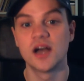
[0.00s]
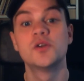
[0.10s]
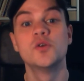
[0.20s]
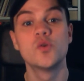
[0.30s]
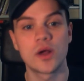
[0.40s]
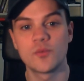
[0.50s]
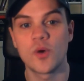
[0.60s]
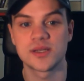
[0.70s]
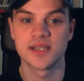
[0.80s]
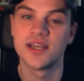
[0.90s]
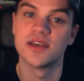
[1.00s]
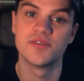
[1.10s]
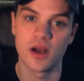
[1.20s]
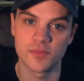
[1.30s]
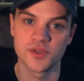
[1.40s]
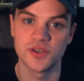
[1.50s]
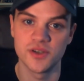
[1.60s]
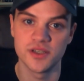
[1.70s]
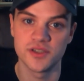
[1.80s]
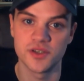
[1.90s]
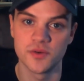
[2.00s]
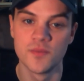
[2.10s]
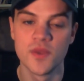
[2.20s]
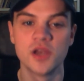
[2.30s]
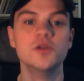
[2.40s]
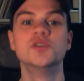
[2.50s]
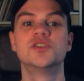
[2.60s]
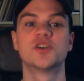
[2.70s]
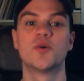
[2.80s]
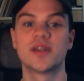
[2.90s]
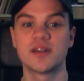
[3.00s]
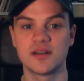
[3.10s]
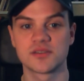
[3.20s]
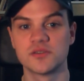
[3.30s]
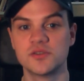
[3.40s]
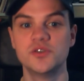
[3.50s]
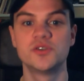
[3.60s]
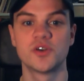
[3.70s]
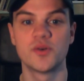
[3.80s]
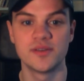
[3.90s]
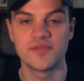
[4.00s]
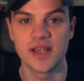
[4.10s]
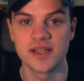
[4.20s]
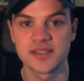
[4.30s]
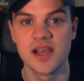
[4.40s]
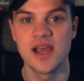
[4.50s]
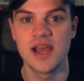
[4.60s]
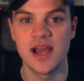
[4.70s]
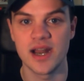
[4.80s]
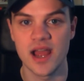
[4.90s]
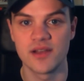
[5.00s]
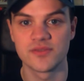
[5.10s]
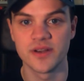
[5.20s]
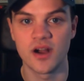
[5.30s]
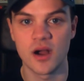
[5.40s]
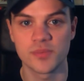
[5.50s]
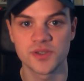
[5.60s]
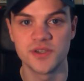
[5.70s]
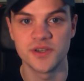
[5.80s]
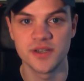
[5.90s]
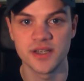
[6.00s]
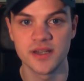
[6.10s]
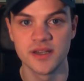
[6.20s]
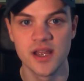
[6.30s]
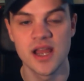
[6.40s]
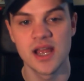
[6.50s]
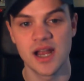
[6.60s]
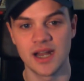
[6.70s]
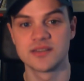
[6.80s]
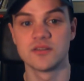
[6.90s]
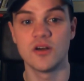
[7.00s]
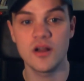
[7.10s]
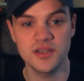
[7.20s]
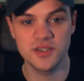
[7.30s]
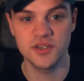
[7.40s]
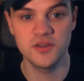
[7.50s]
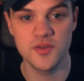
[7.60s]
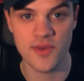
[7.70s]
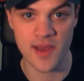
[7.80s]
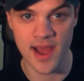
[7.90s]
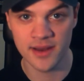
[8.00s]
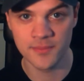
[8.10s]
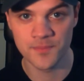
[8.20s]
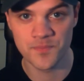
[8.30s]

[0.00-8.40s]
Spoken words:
who do I want to give the opportunity to, who's showing hustle, who's showing face at every opportunity. And as long as you do that,